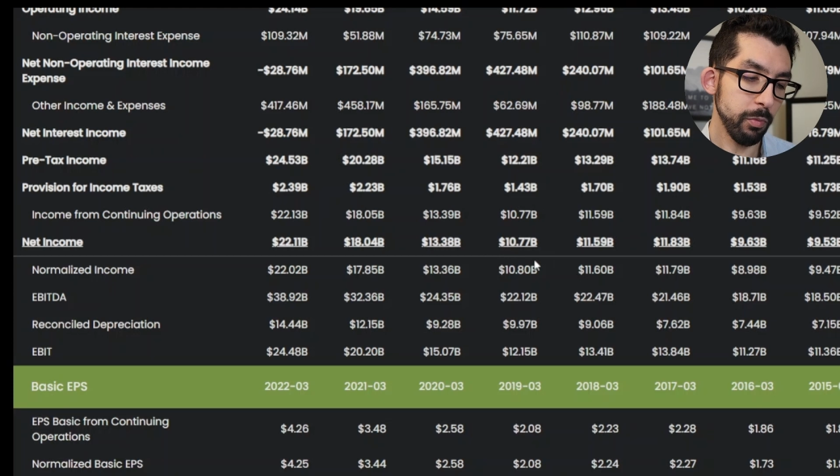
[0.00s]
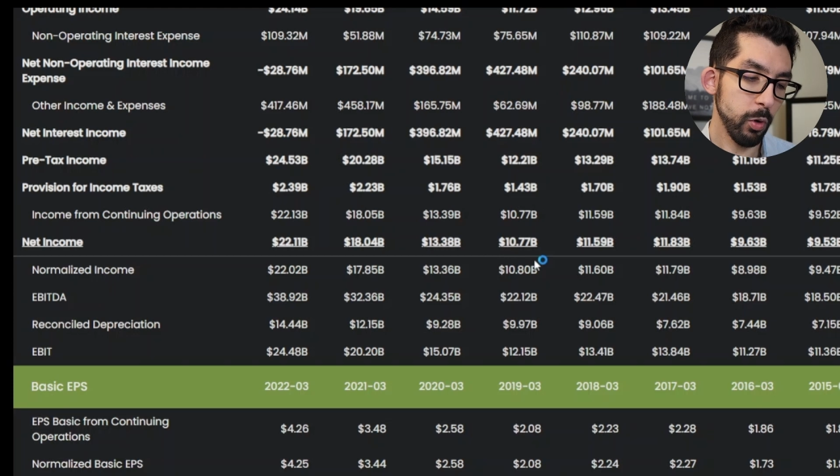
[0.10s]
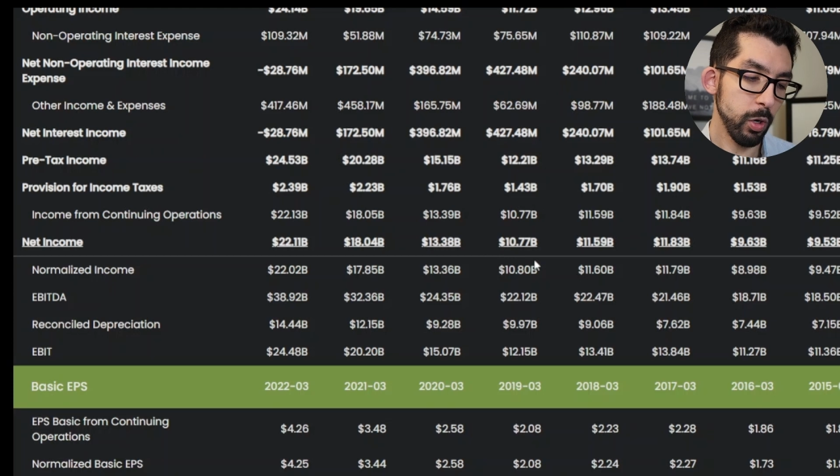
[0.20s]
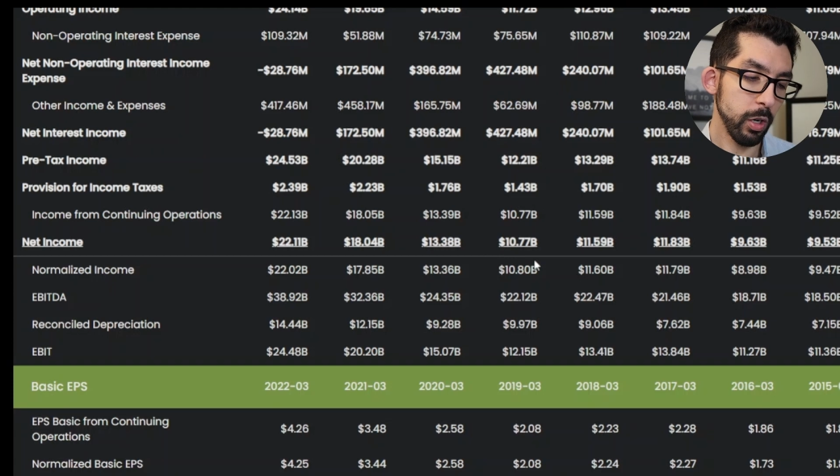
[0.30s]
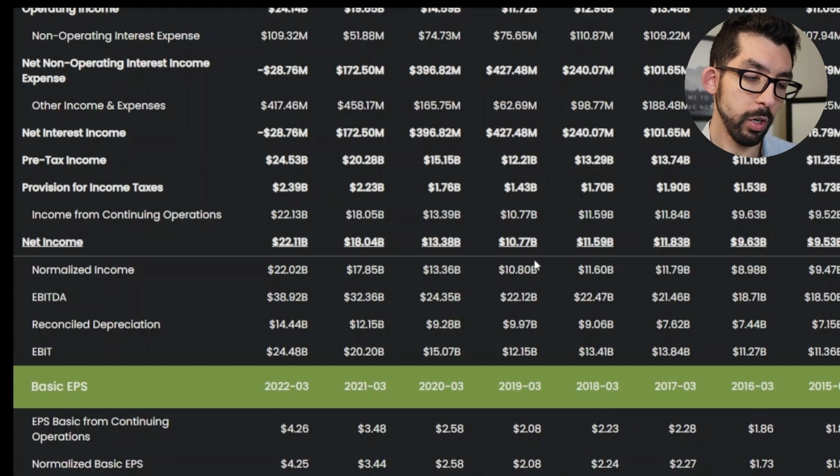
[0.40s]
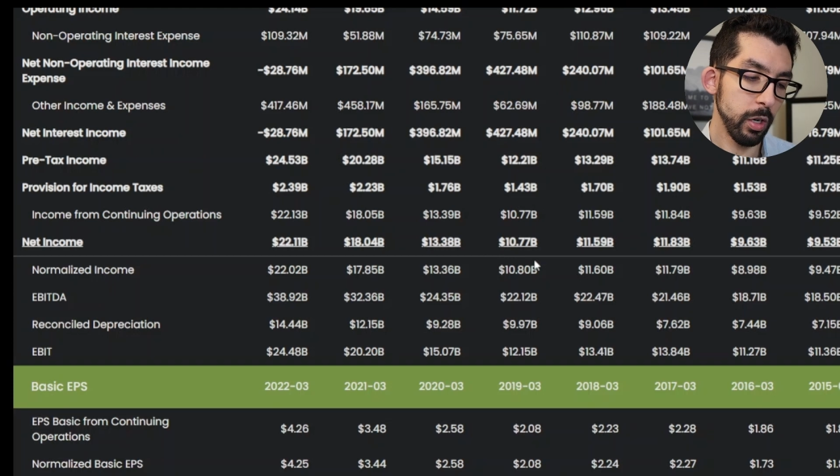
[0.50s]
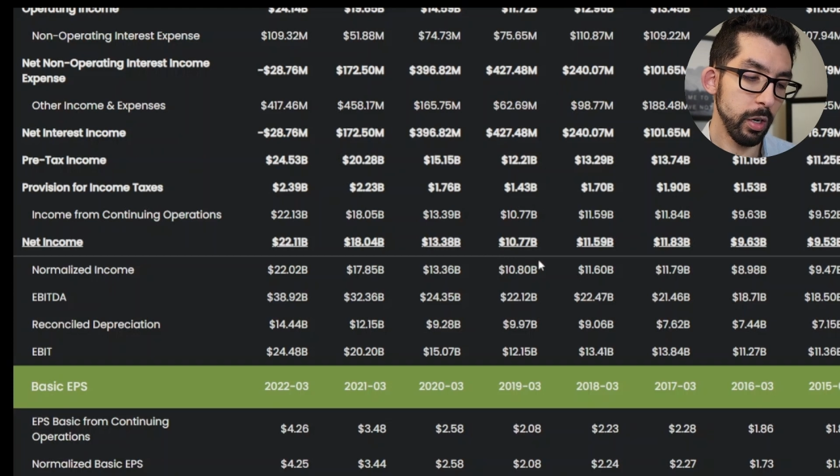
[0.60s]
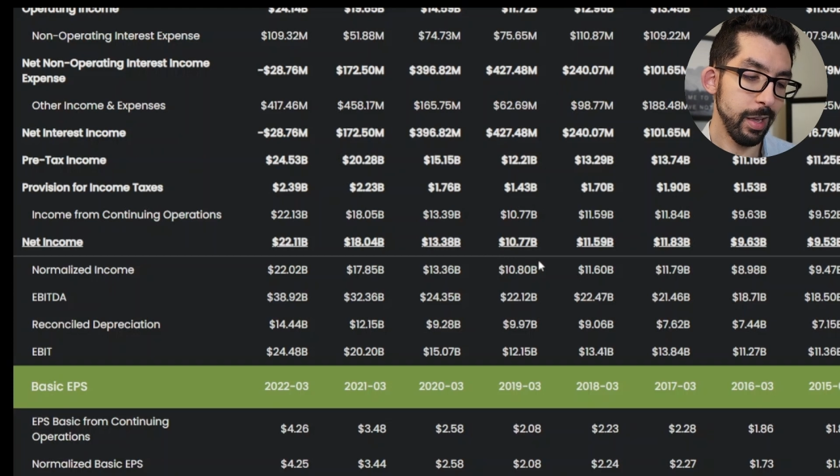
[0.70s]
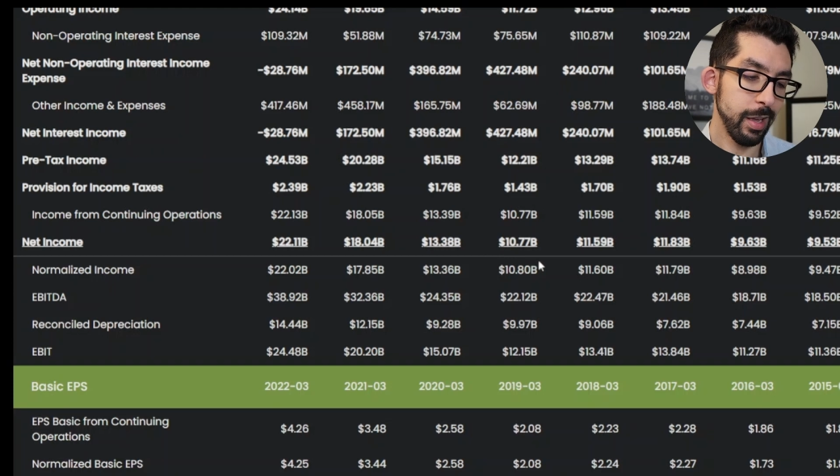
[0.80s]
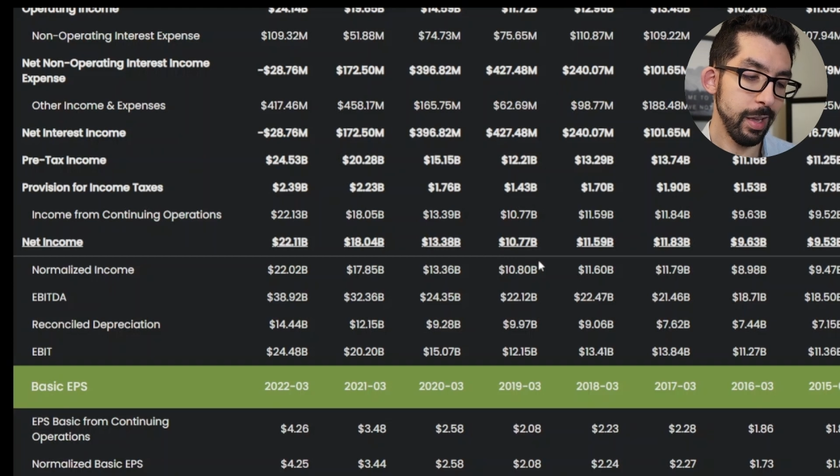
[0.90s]
for
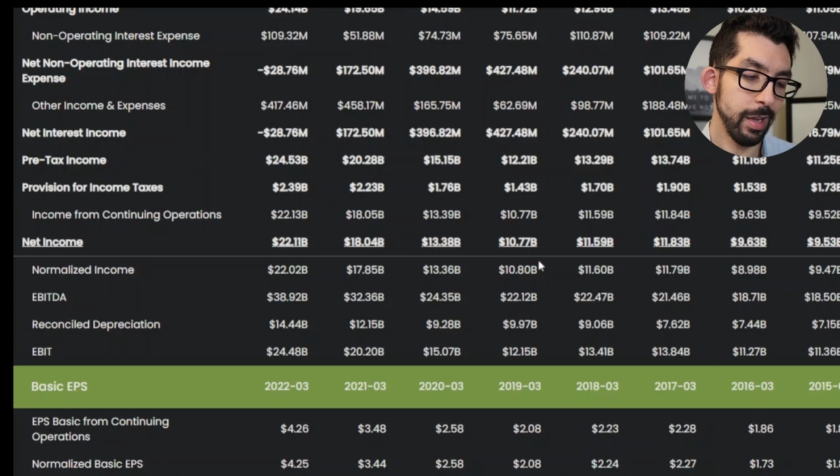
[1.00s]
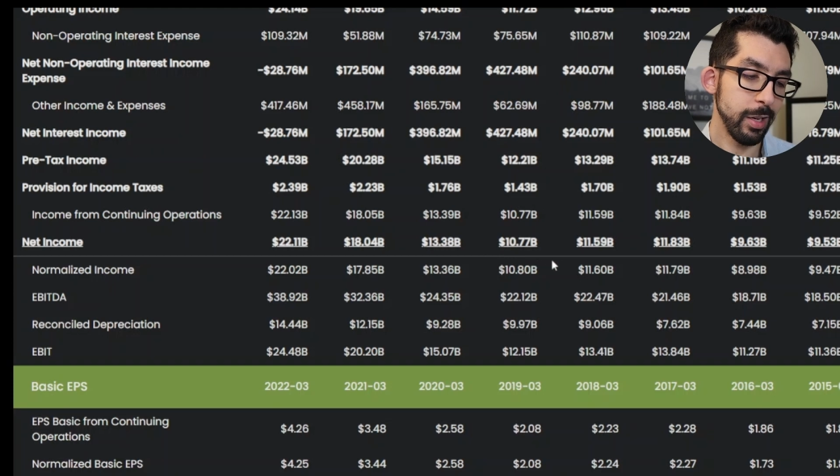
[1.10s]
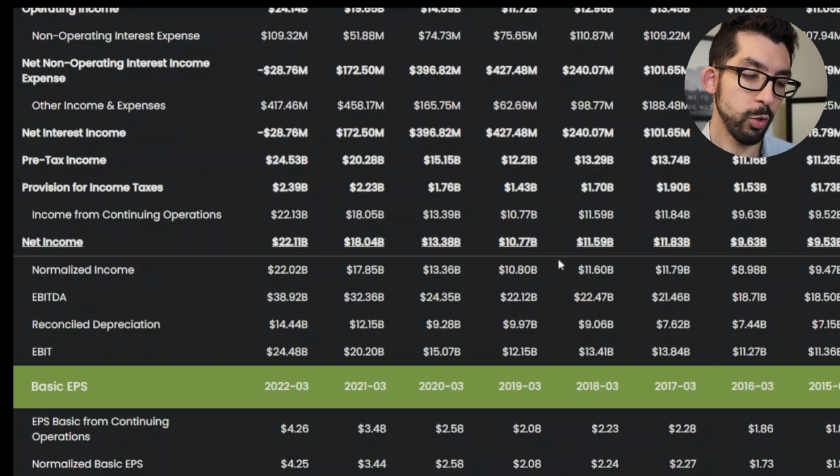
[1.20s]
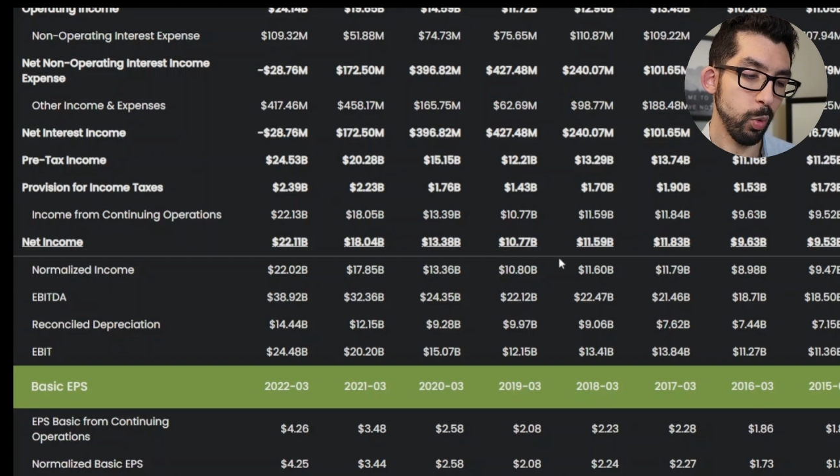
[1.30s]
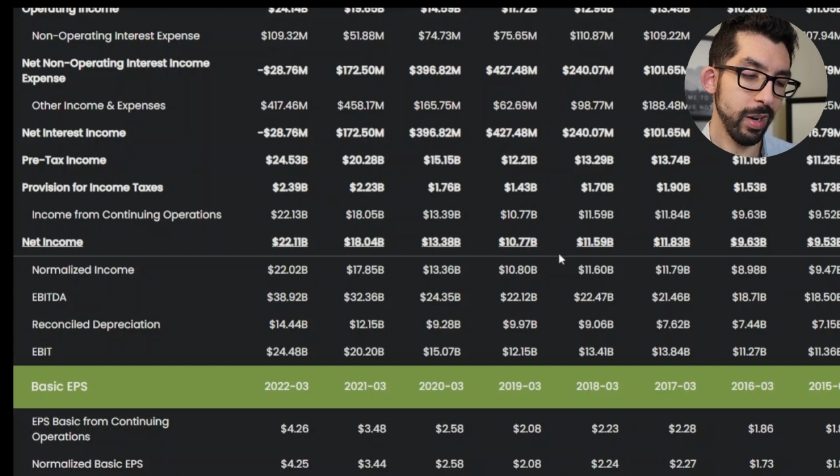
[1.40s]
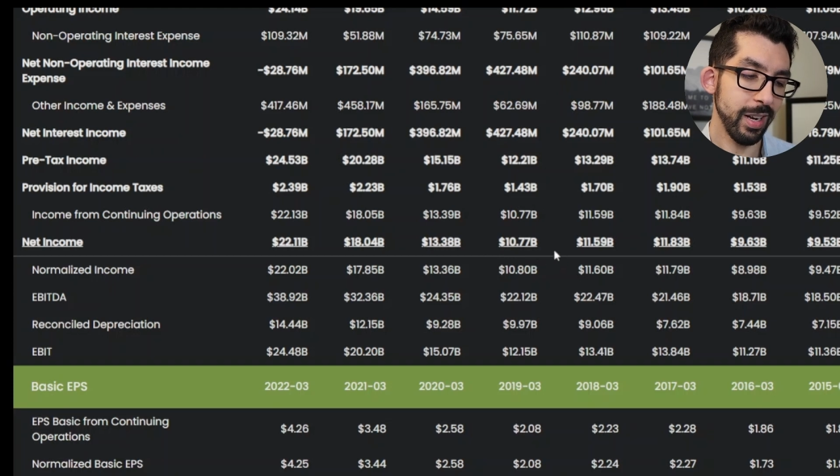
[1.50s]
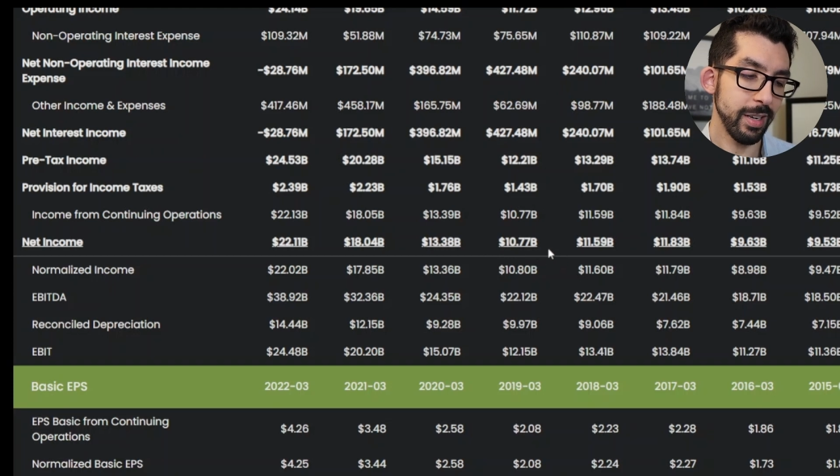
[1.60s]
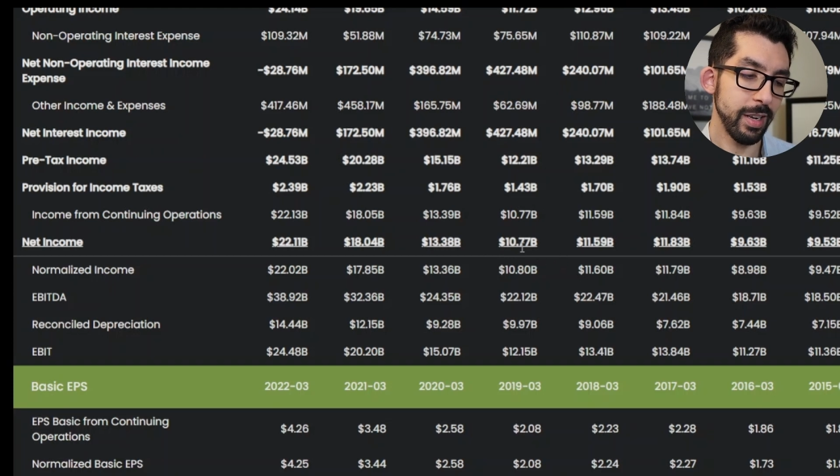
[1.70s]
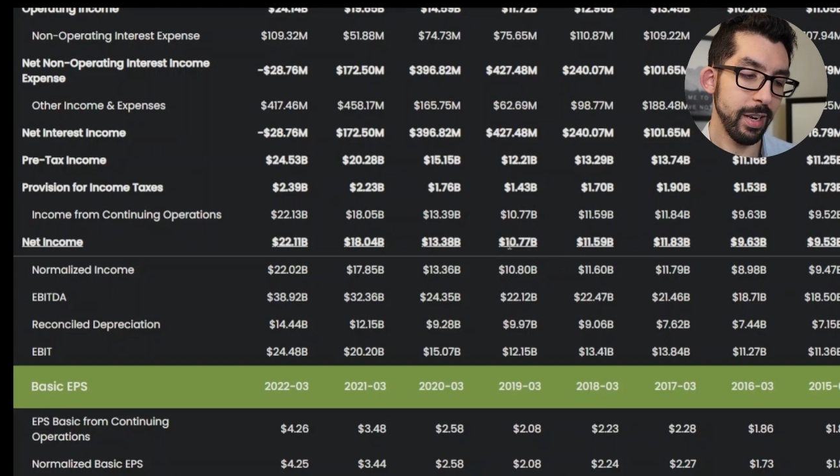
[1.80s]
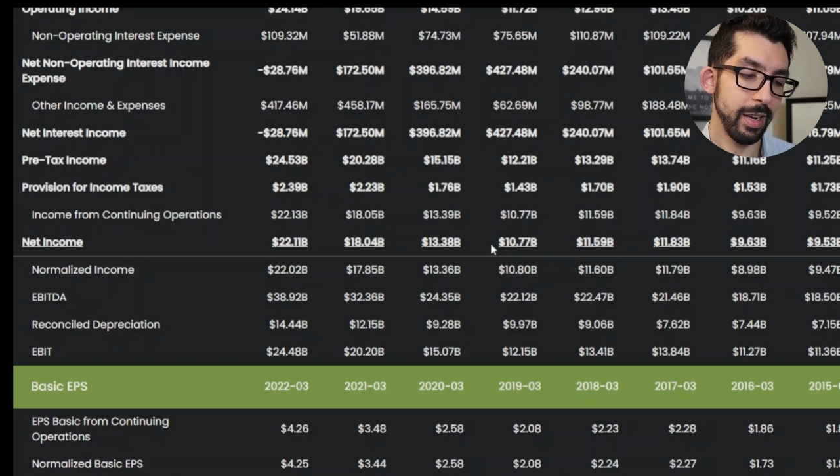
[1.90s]
in
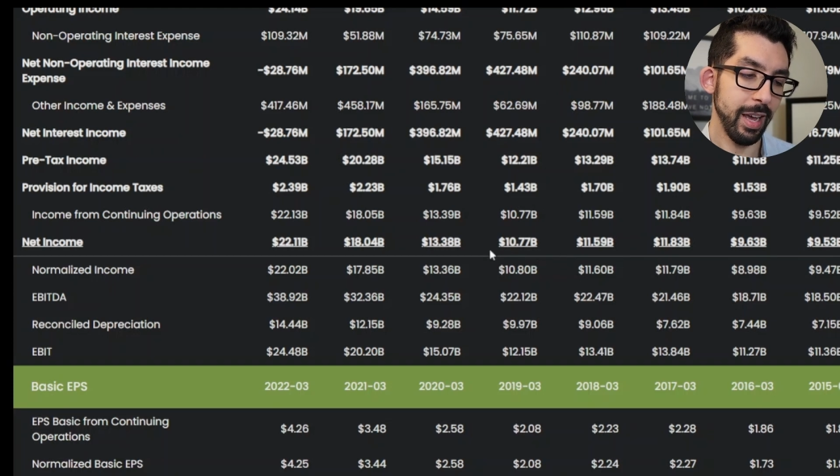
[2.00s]
2019,